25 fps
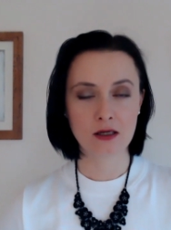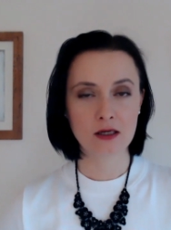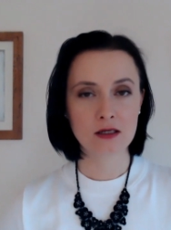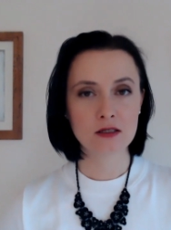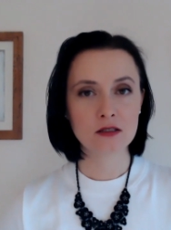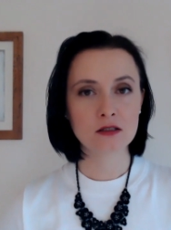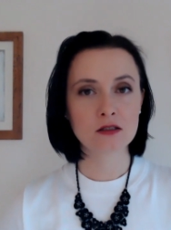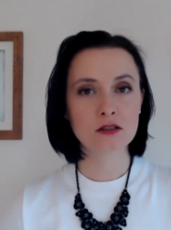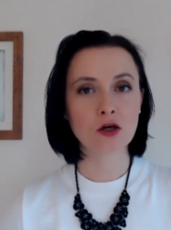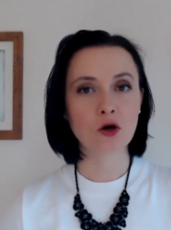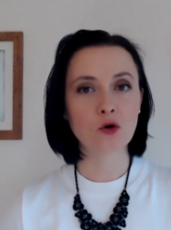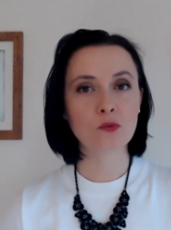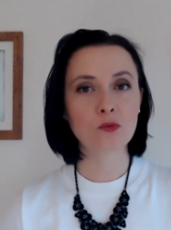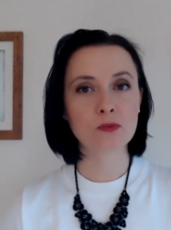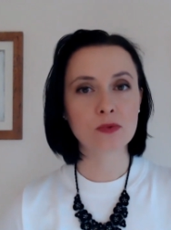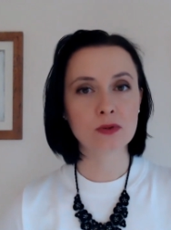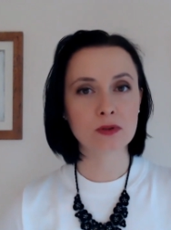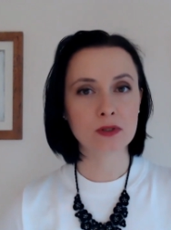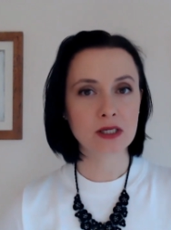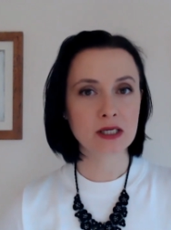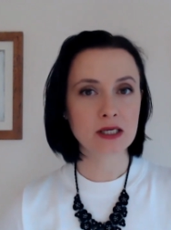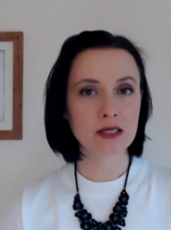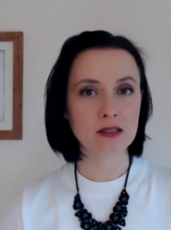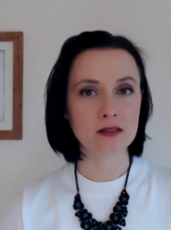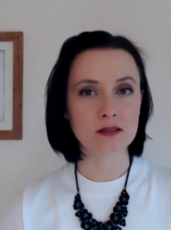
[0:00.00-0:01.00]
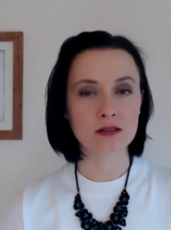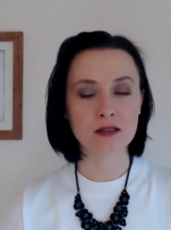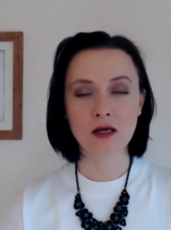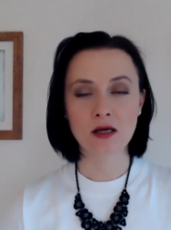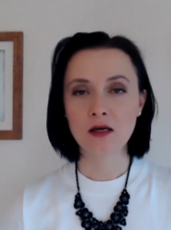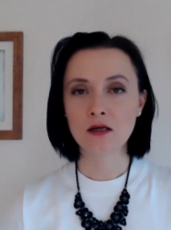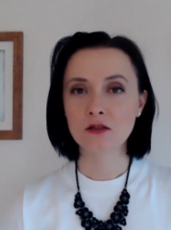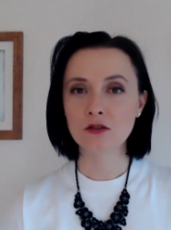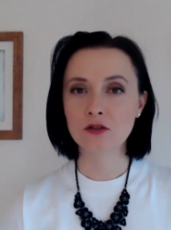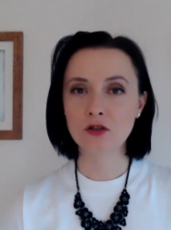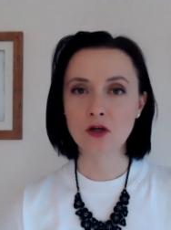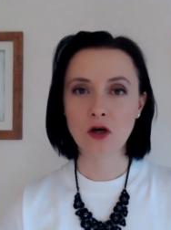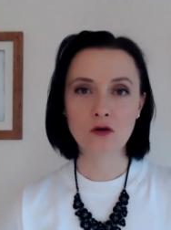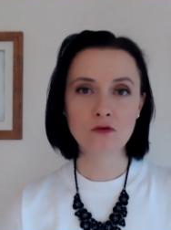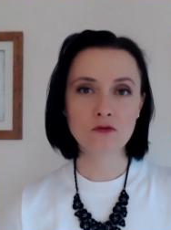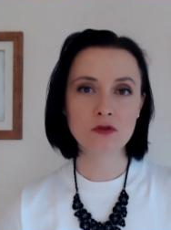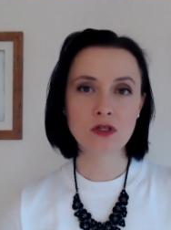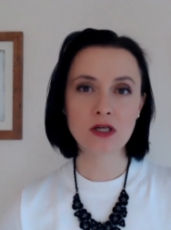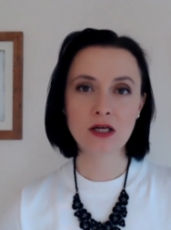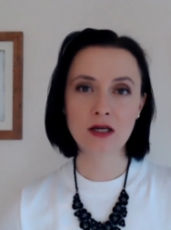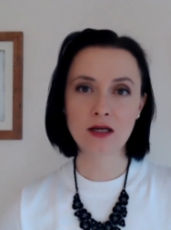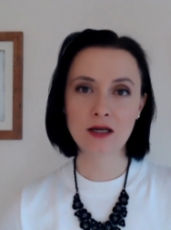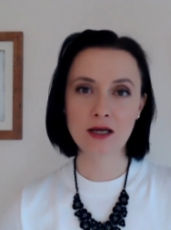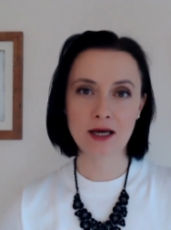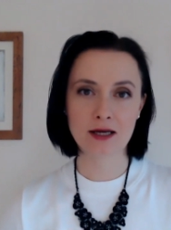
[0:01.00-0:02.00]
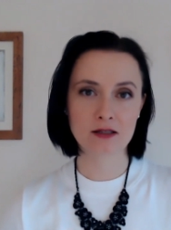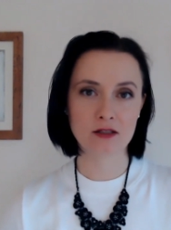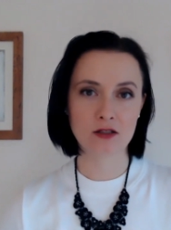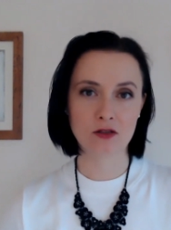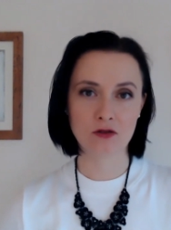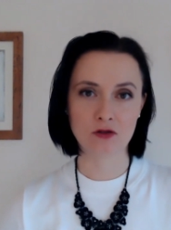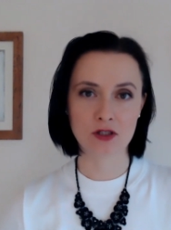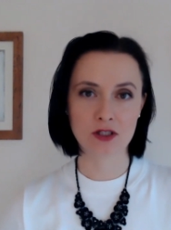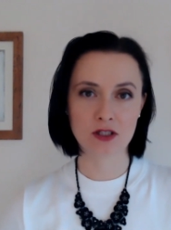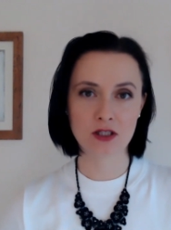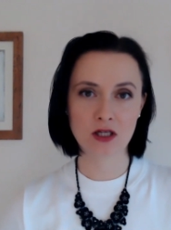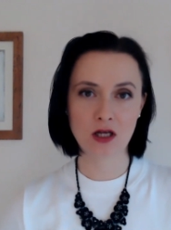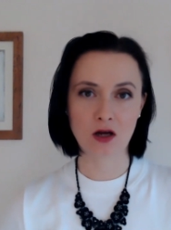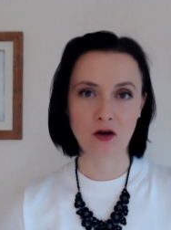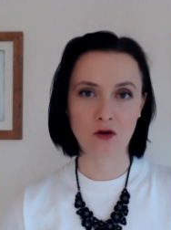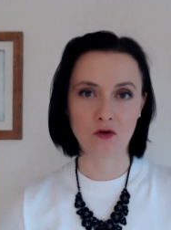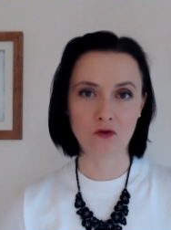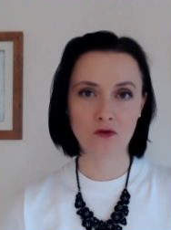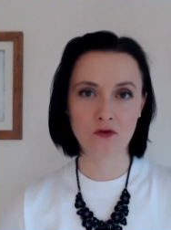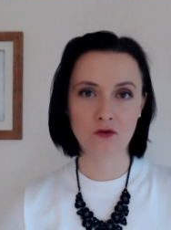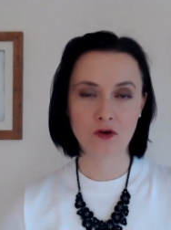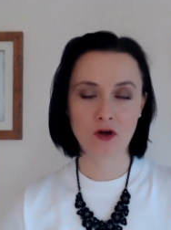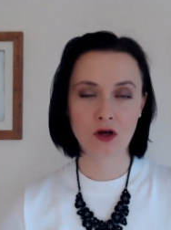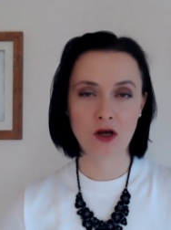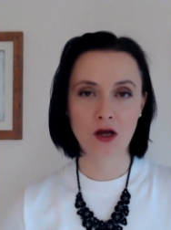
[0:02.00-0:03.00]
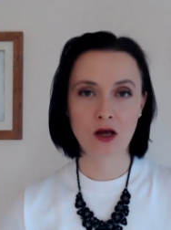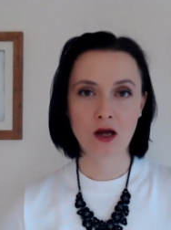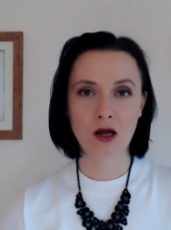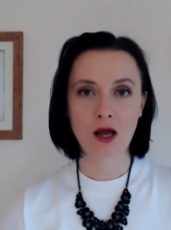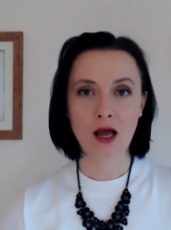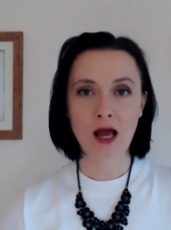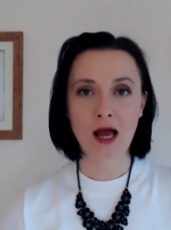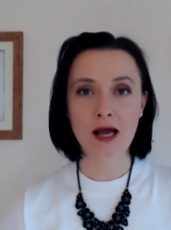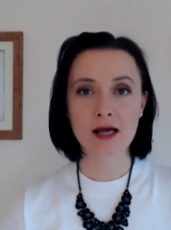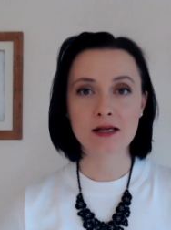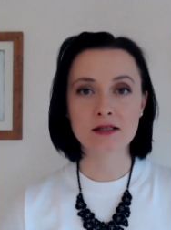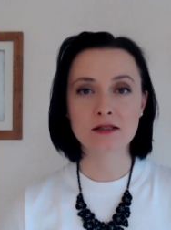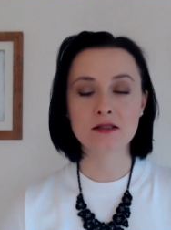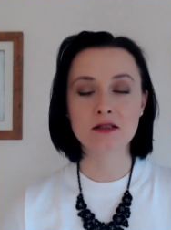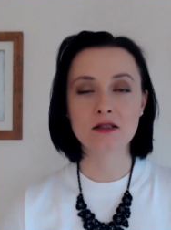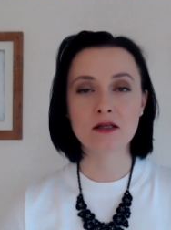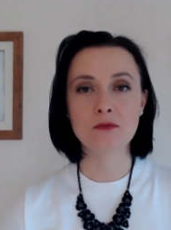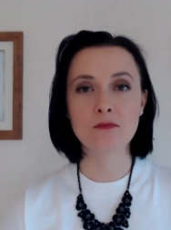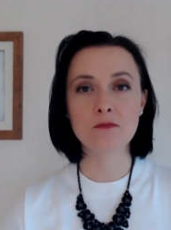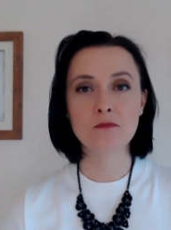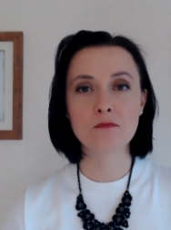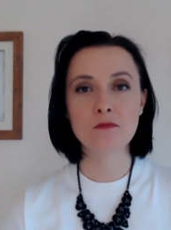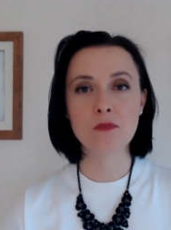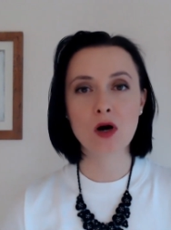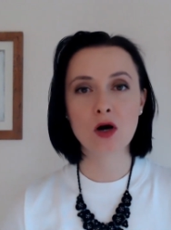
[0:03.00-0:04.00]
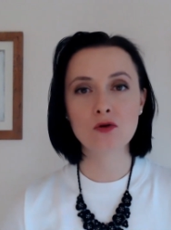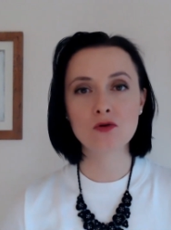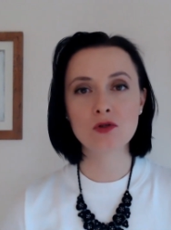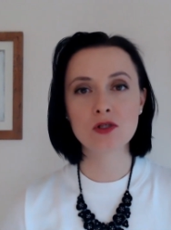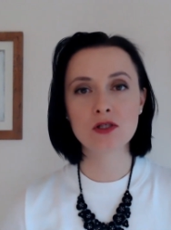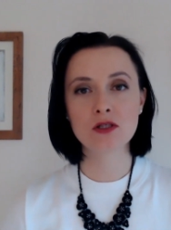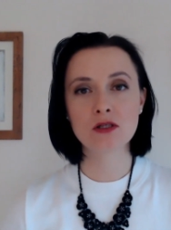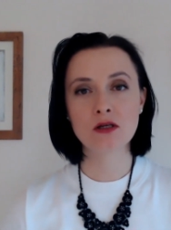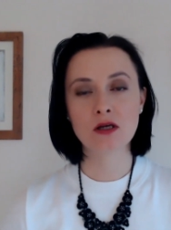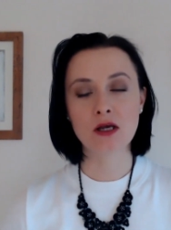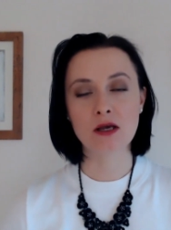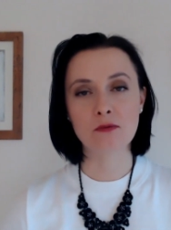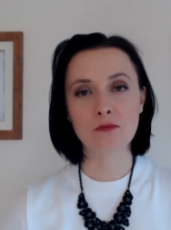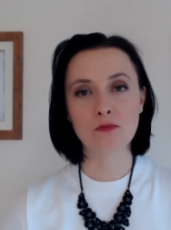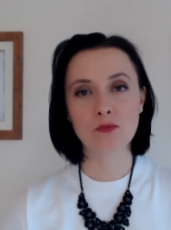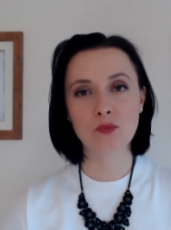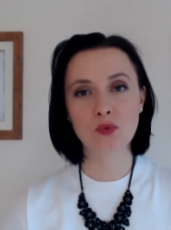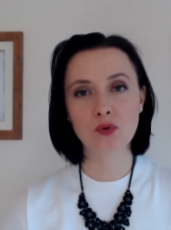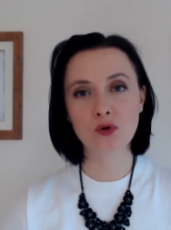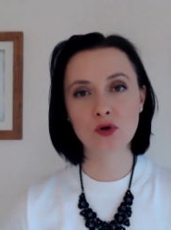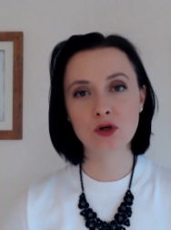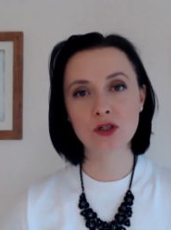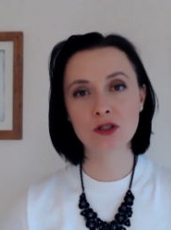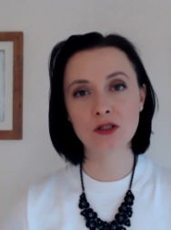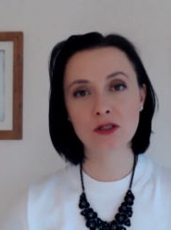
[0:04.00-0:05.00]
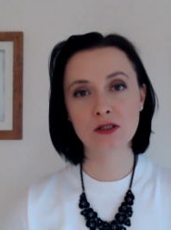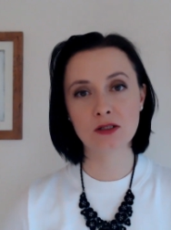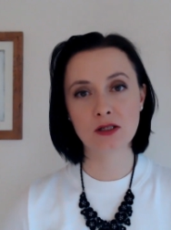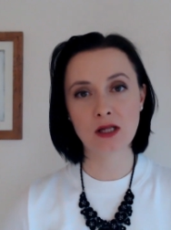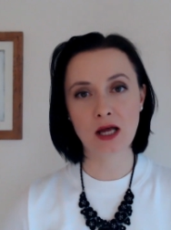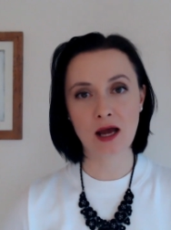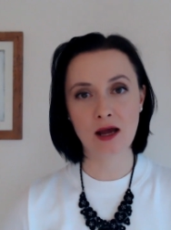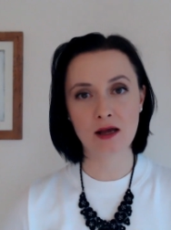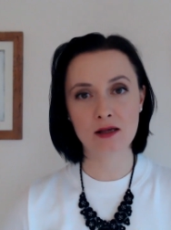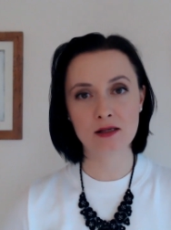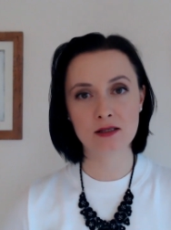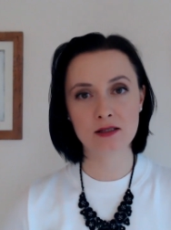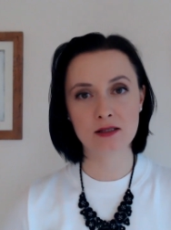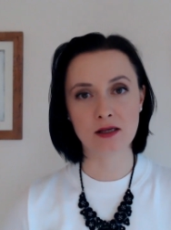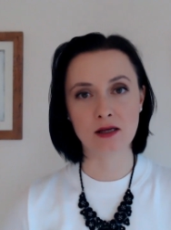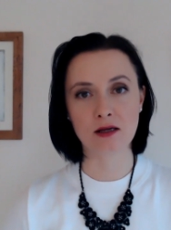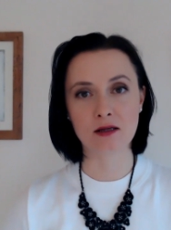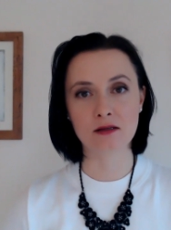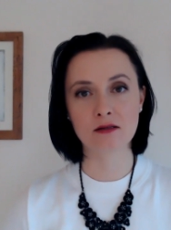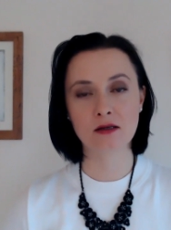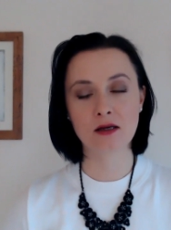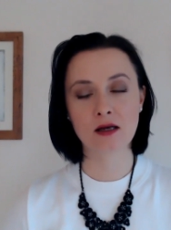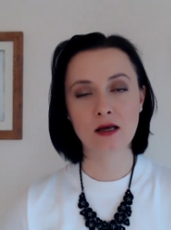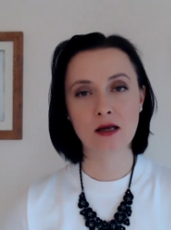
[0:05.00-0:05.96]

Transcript: So please don't neglect yourself as the most important asset